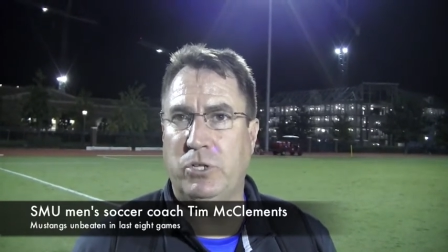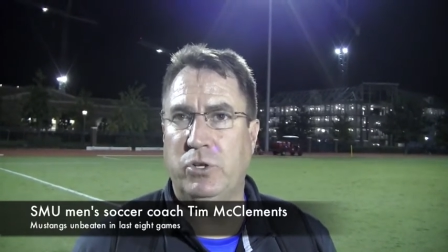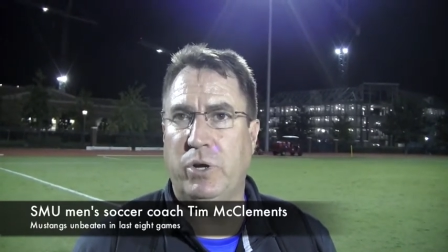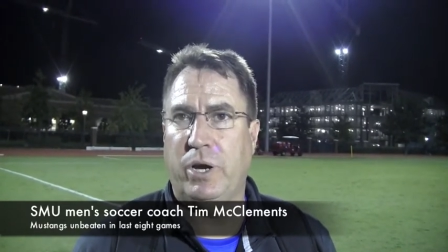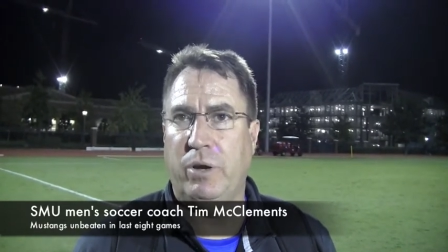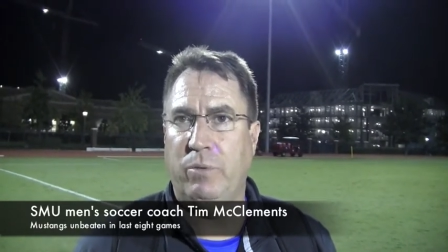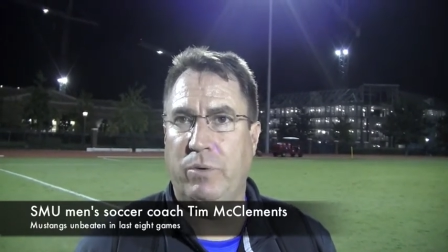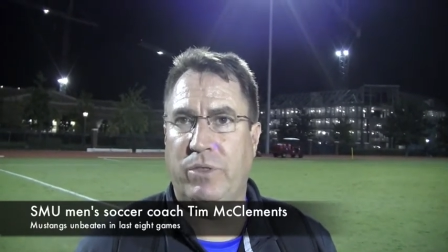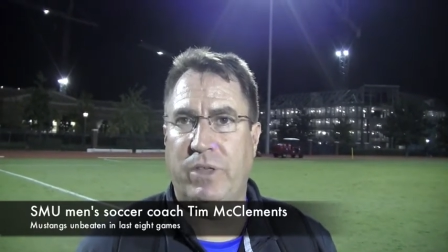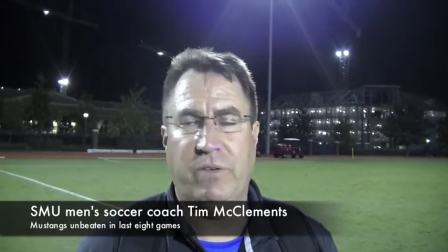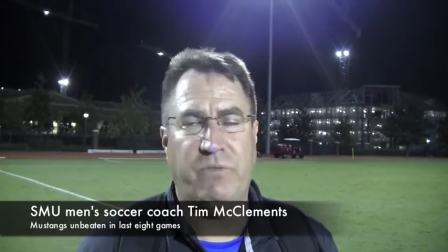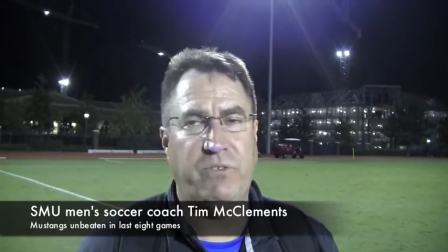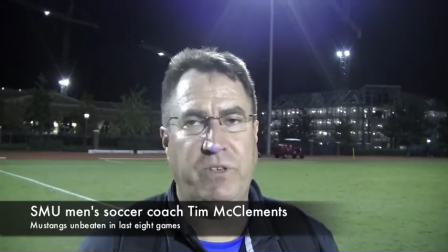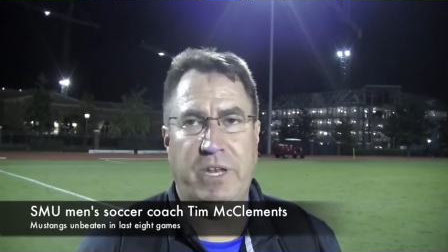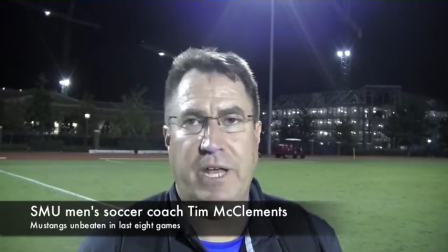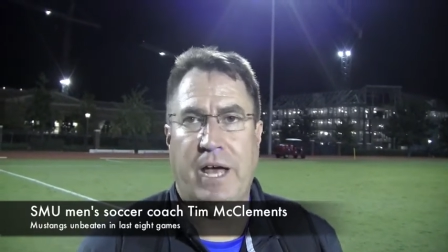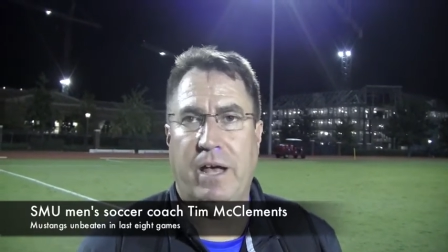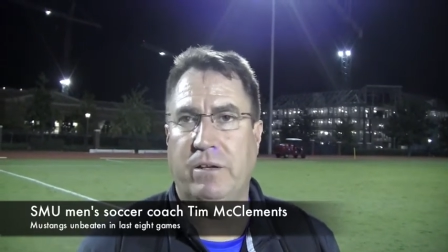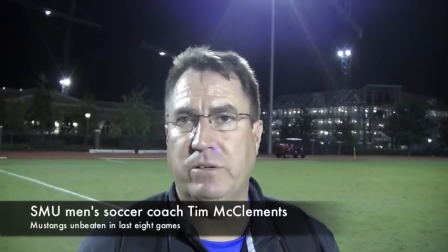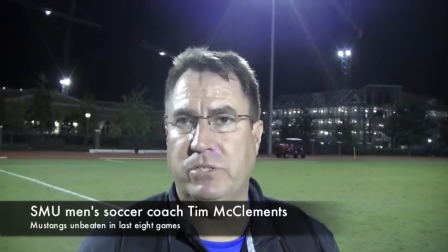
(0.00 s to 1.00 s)
training with FC
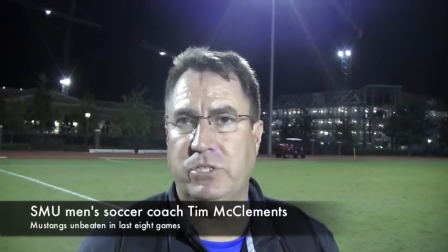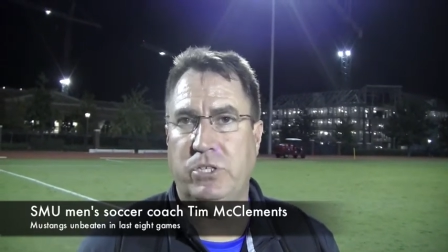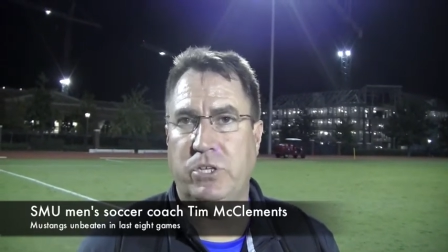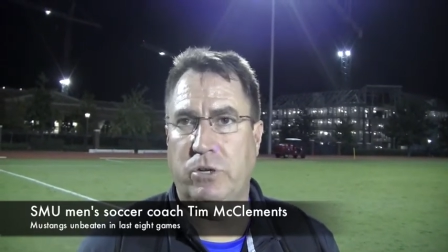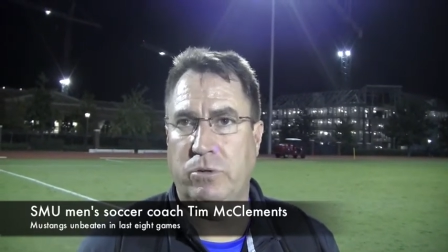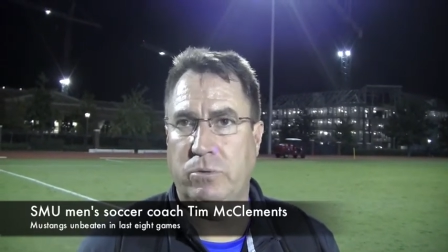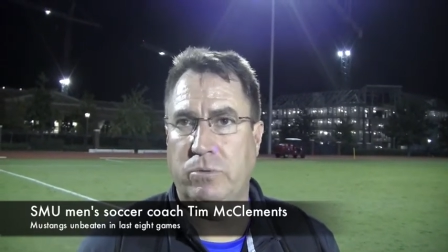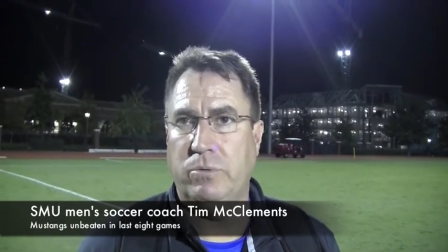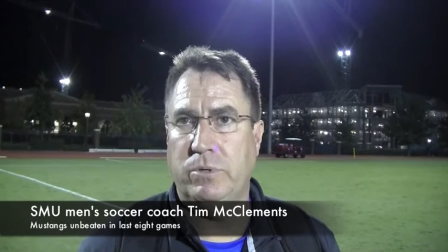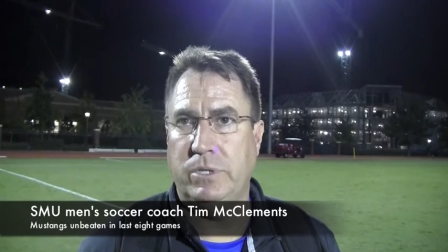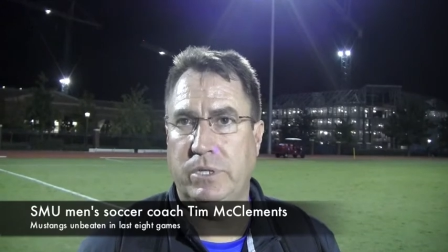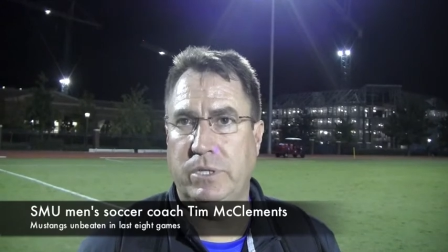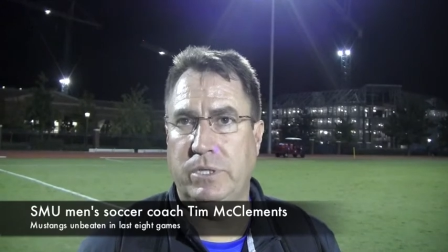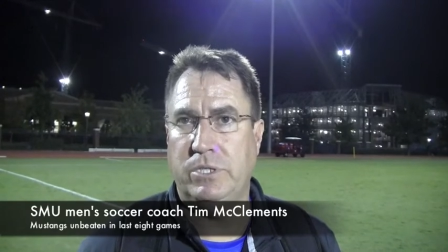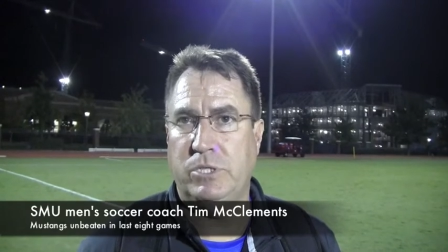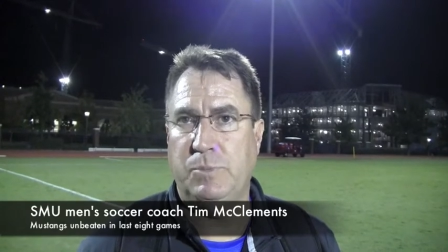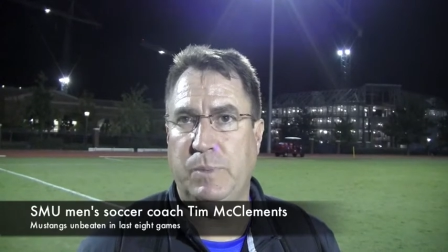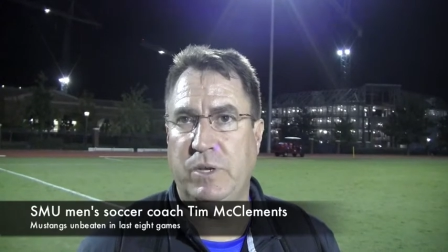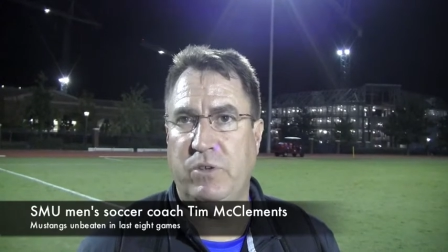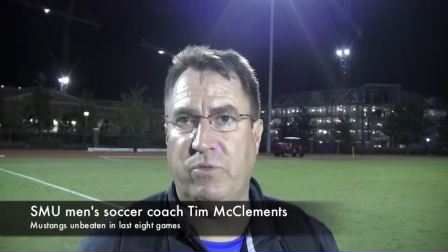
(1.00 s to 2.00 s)
Dallas, you know,
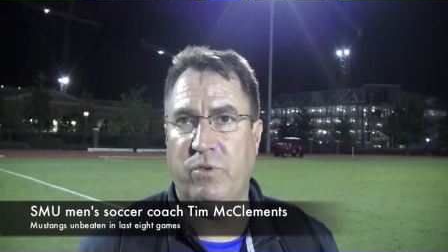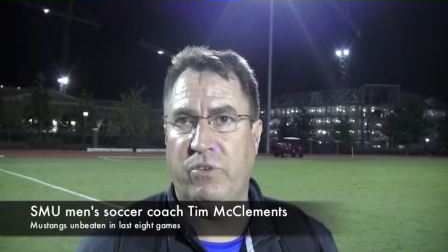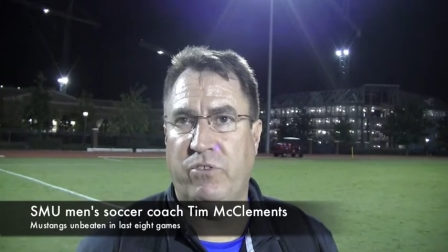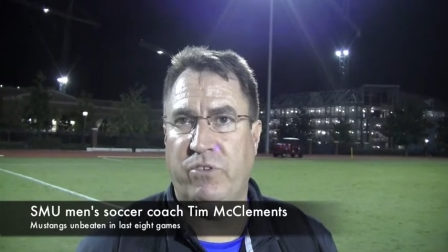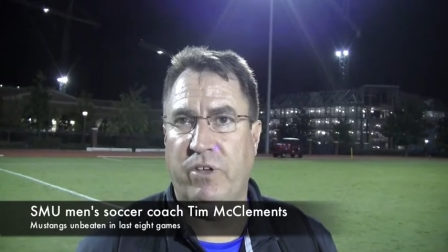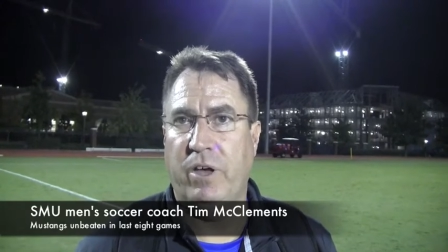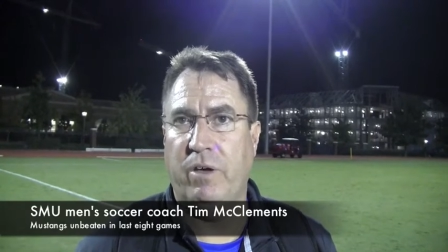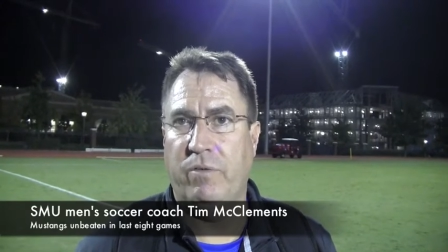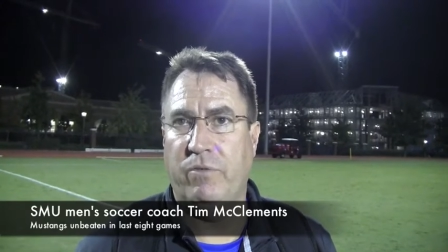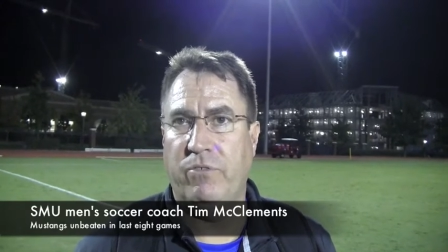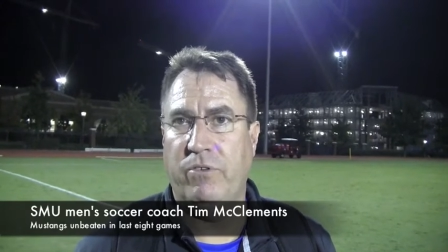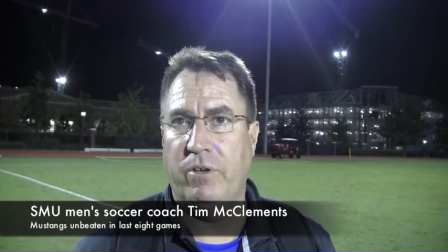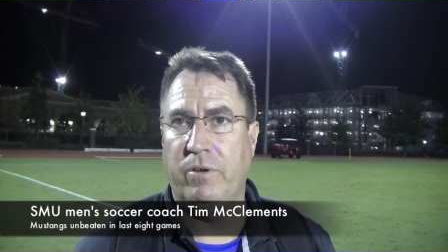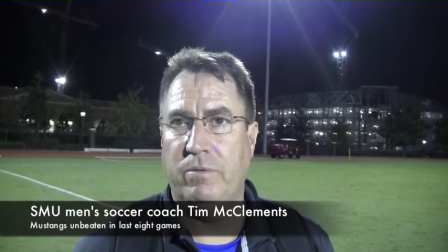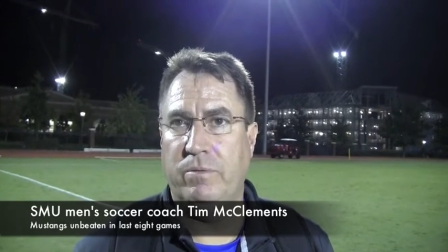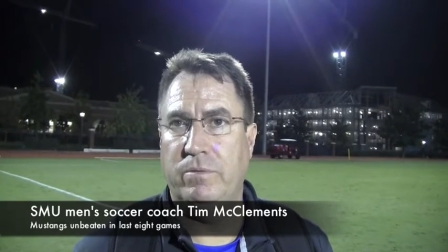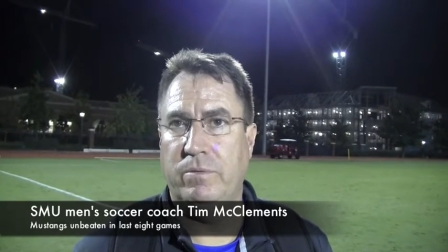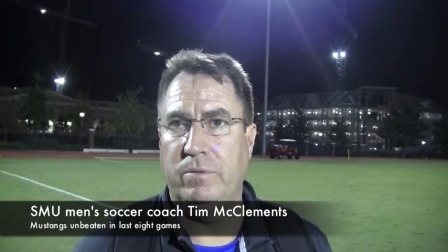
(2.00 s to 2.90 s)
speaks for itself. So.